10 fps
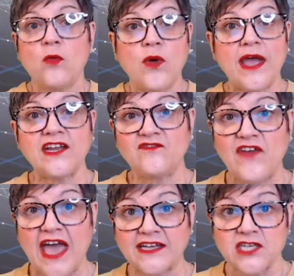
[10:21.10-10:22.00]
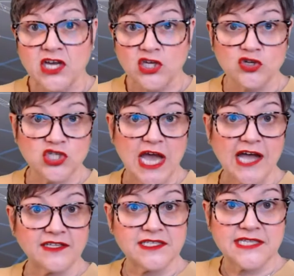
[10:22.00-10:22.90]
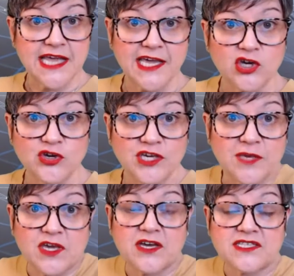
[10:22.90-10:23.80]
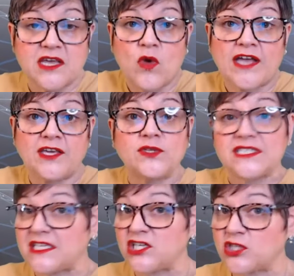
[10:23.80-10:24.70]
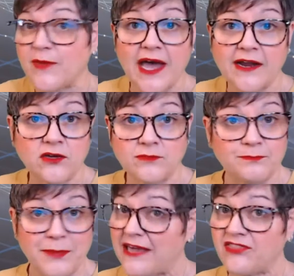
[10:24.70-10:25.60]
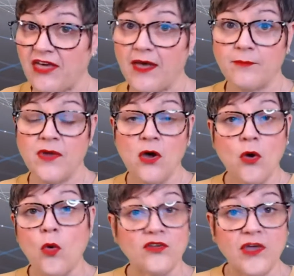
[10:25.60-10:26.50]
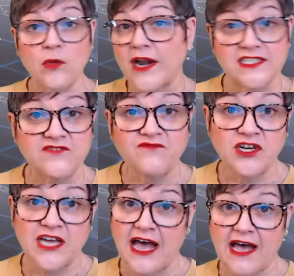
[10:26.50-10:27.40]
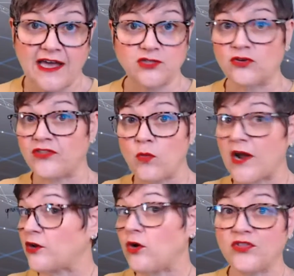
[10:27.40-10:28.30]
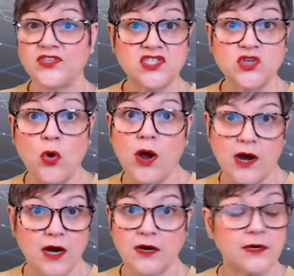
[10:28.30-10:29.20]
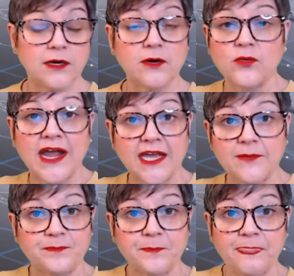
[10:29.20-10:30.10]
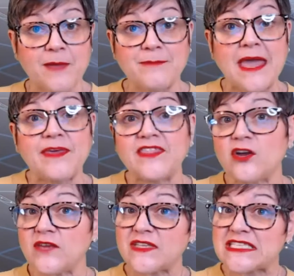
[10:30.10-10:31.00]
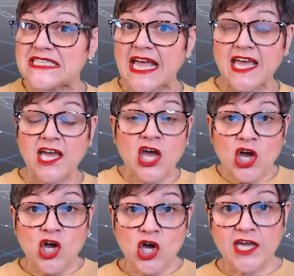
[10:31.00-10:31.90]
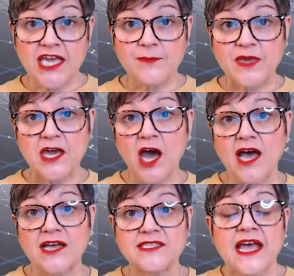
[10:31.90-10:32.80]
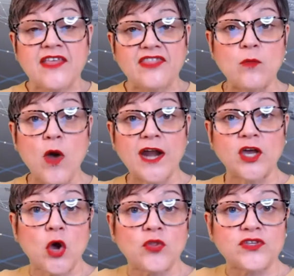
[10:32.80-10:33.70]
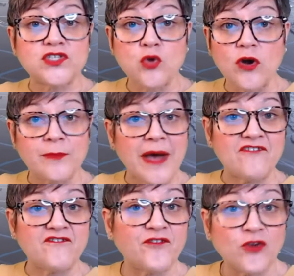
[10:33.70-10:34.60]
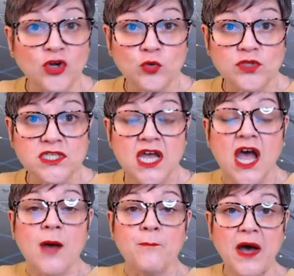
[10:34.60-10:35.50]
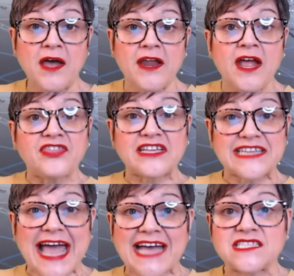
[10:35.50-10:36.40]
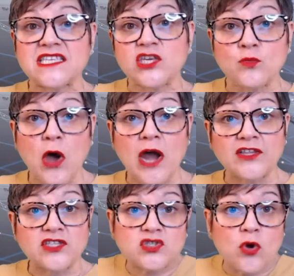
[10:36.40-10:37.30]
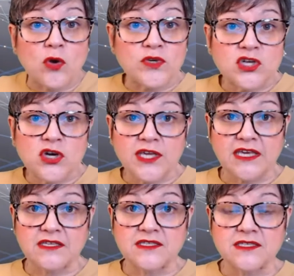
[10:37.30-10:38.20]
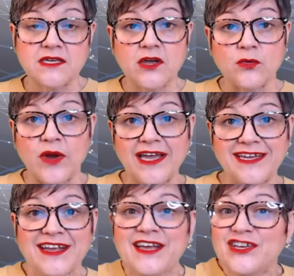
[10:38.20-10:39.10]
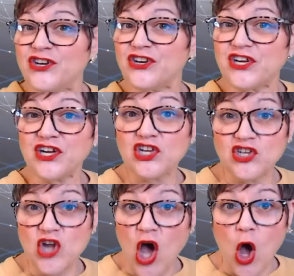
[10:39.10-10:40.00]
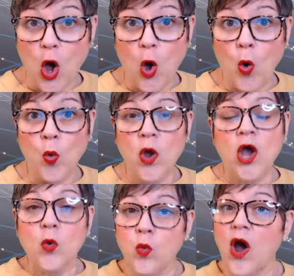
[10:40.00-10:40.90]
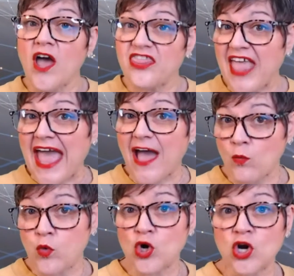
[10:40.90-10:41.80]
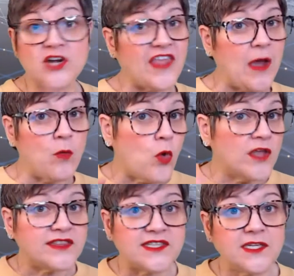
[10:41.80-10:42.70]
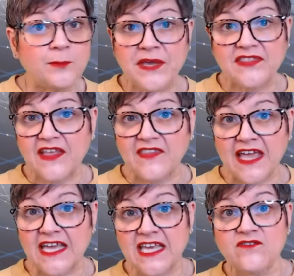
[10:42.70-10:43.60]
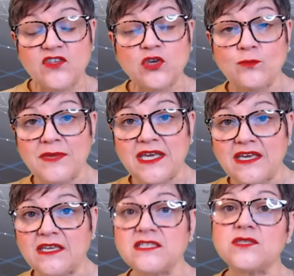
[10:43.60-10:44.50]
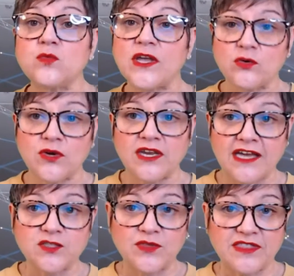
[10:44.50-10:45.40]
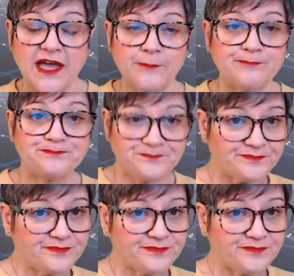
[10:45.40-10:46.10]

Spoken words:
When in fact, your child is saying cookie because they want you to teach them how to bake them, or they want a different kind, or they want to go to the store, right? Maybe they're even saying cookie because they want to go to the store to buy fruit, but the last thing you bought at the store was cookies, right? You're going to know what that word, that one little bit that they give you means when you connect with them.